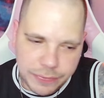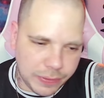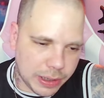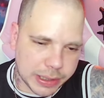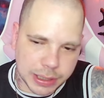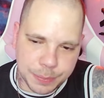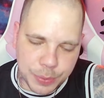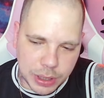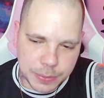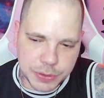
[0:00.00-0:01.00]
fucking
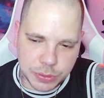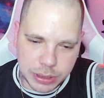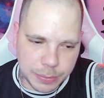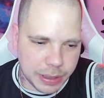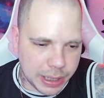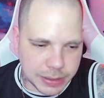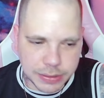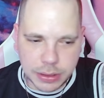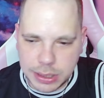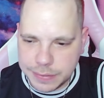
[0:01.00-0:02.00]
props to him, hats
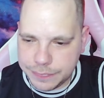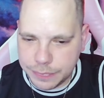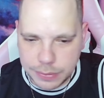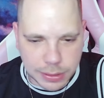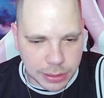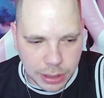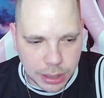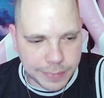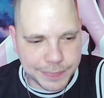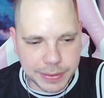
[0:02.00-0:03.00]
off,
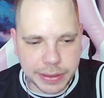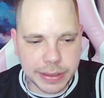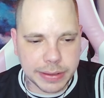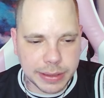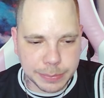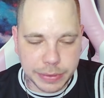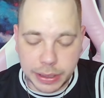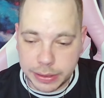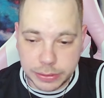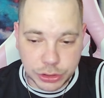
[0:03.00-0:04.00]
love, and
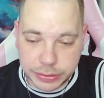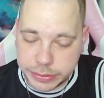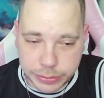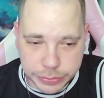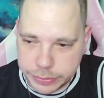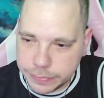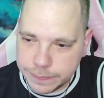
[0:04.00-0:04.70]
I just, dude,